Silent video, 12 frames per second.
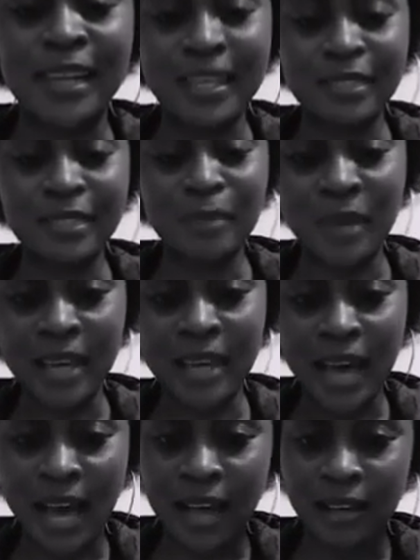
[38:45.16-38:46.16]
let's pick
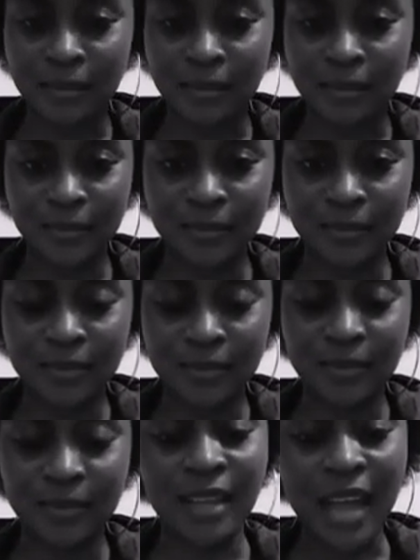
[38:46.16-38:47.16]
her
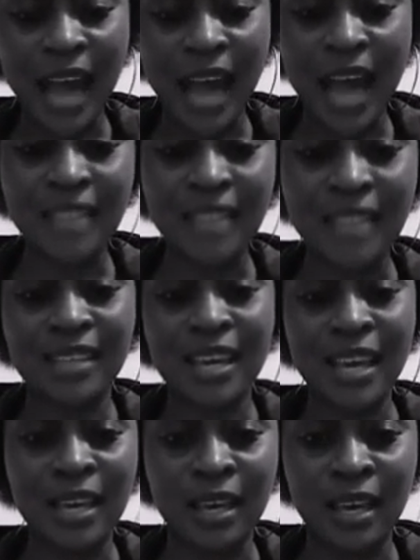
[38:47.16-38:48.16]
as
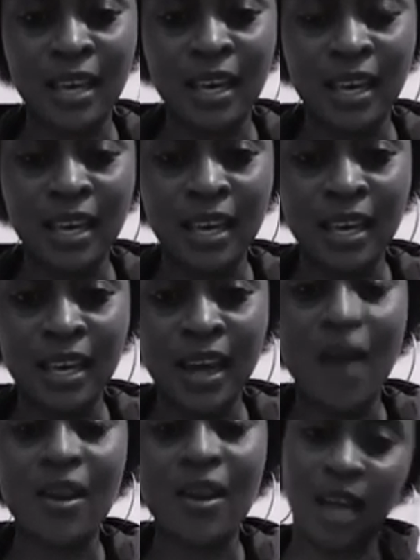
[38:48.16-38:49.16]
a
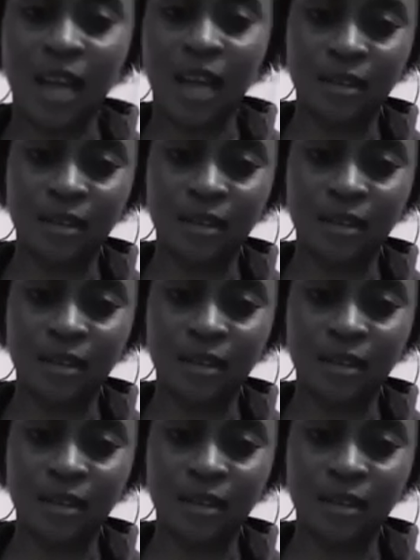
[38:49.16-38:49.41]
character